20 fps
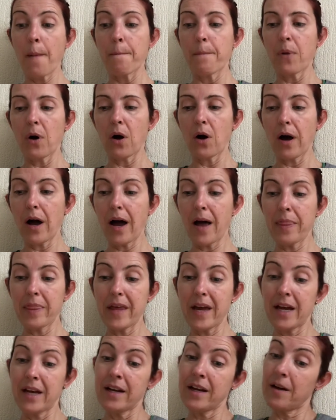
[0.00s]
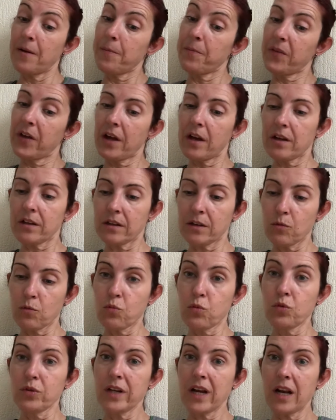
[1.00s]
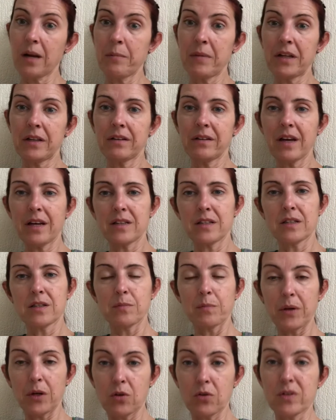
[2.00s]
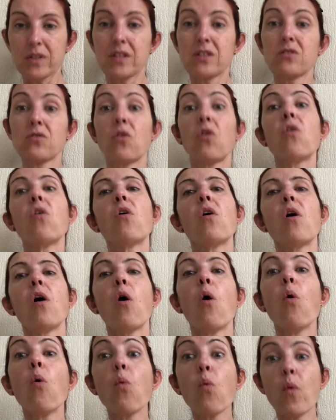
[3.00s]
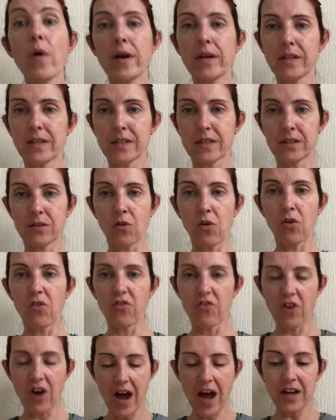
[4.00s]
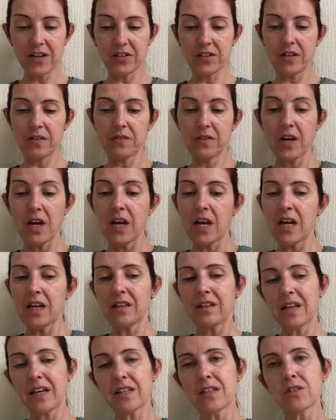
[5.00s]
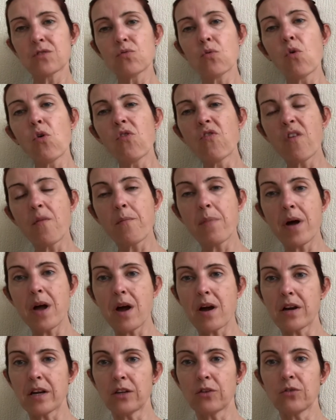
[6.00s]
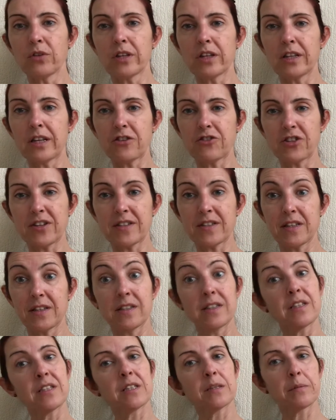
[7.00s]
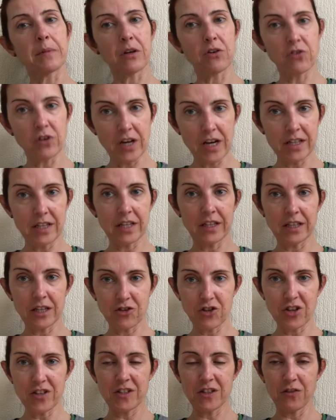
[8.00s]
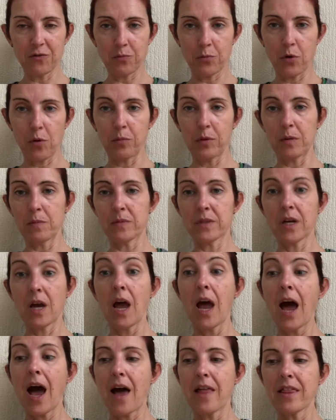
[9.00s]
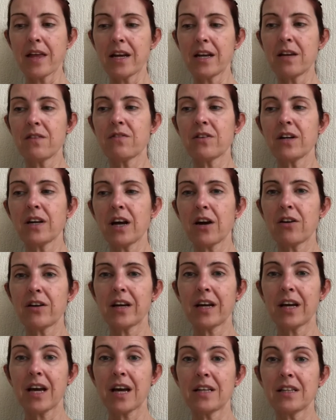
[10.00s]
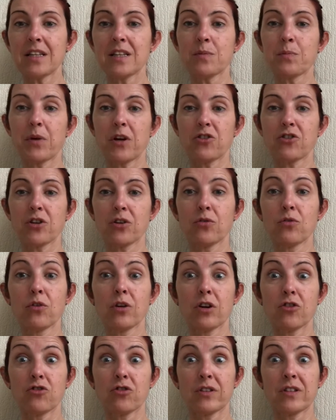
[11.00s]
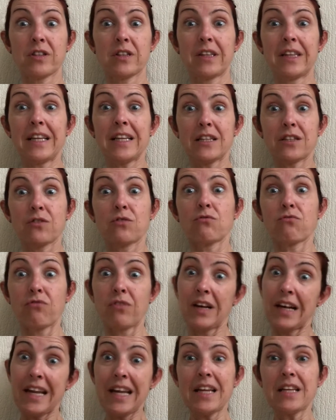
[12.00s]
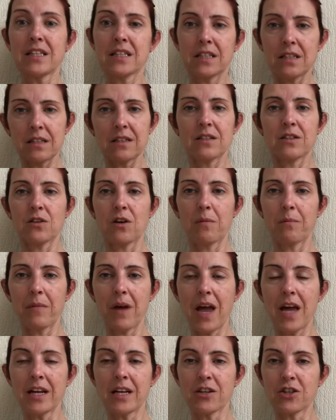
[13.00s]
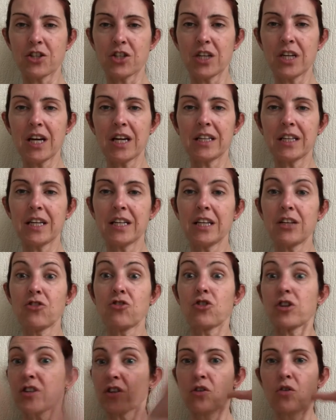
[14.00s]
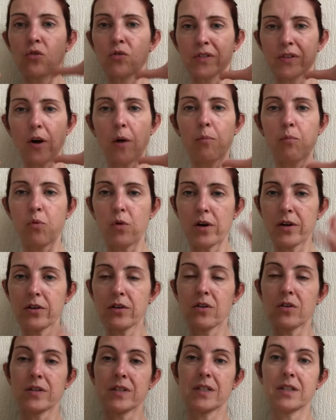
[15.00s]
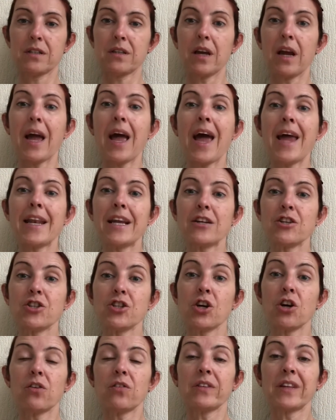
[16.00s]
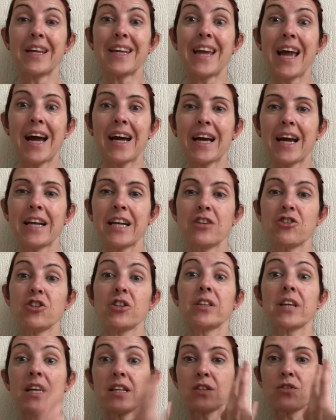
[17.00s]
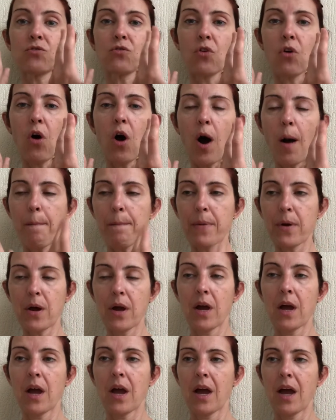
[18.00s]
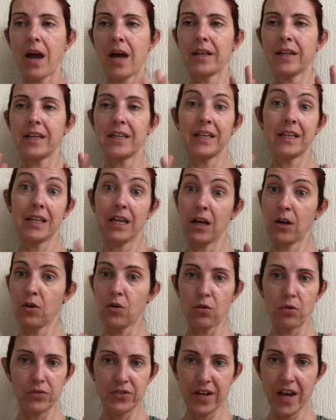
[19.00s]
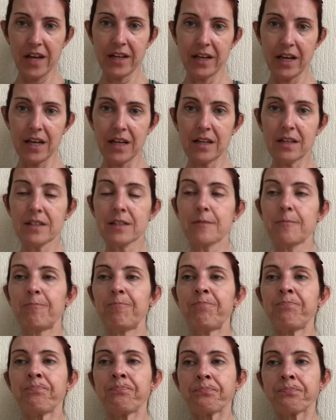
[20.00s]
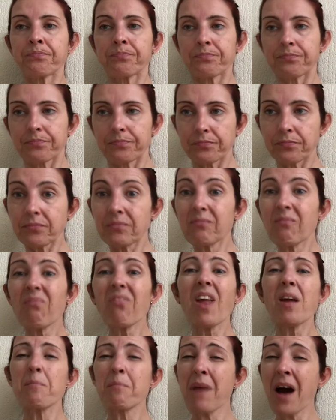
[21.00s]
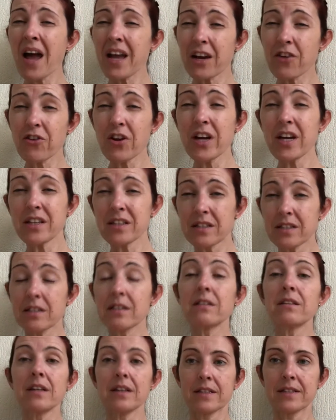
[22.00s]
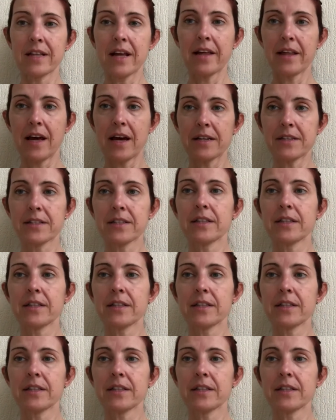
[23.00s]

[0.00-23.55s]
And then the wood element tends, because it's always overactive, it tends to overbear into the digestive system, creating digestive problems. And then every now and again, this pressure cooker just needs to release some energy, and then it just goes upward, because the energy of the yang energy tends to go up, and then it can cause headaches, migraines, things like that.